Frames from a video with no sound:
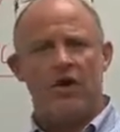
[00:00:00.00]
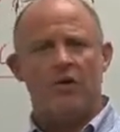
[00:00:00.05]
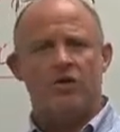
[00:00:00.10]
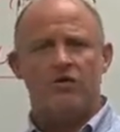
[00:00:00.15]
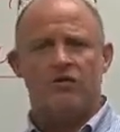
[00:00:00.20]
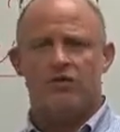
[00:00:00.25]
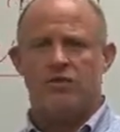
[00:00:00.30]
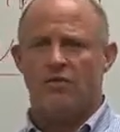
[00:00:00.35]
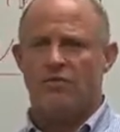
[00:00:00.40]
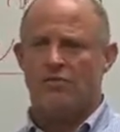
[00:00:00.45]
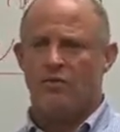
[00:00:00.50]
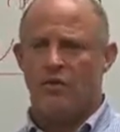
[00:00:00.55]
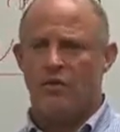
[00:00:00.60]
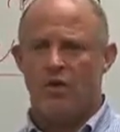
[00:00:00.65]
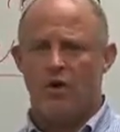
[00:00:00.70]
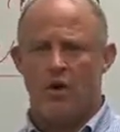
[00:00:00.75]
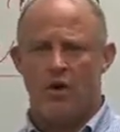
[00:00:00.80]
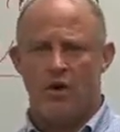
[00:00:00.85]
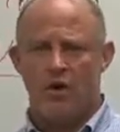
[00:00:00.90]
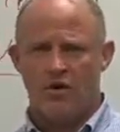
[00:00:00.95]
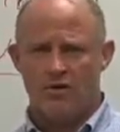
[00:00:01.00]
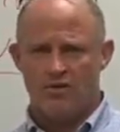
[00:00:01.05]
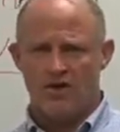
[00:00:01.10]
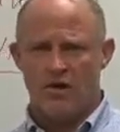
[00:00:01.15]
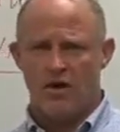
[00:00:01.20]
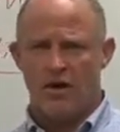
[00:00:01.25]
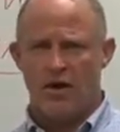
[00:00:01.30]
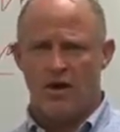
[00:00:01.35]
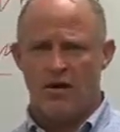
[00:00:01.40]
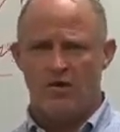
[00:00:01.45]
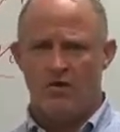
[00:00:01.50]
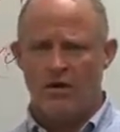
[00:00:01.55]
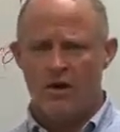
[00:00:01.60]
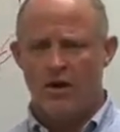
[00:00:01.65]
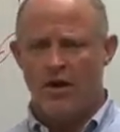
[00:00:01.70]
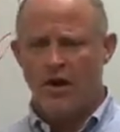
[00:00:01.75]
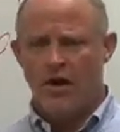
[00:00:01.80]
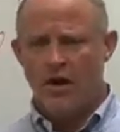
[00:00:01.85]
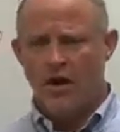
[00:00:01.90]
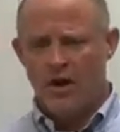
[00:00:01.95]
shift to a harsh and angry.
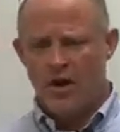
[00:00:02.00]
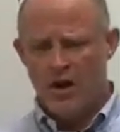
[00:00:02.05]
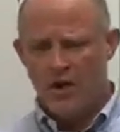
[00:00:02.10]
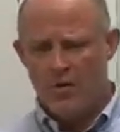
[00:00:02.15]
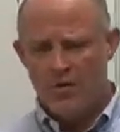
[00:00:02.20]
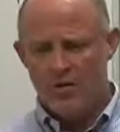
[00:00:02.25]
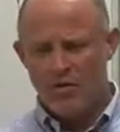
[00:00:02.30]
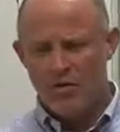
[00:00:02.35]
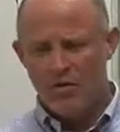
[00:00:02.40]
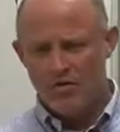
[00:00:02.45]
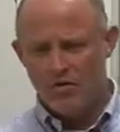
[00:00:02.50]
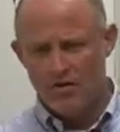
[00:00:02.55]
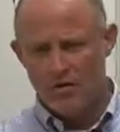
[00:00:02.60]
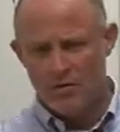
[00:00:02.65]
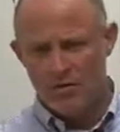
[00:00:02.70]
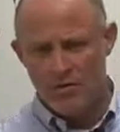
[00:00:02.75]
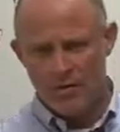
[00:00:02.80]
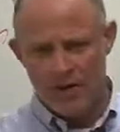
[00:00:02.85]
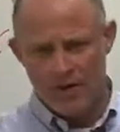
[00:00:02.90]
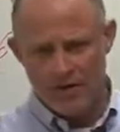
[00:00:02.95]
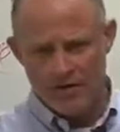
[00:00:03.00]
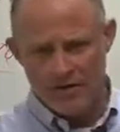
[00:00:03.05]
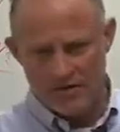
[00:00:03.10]
And I will usually make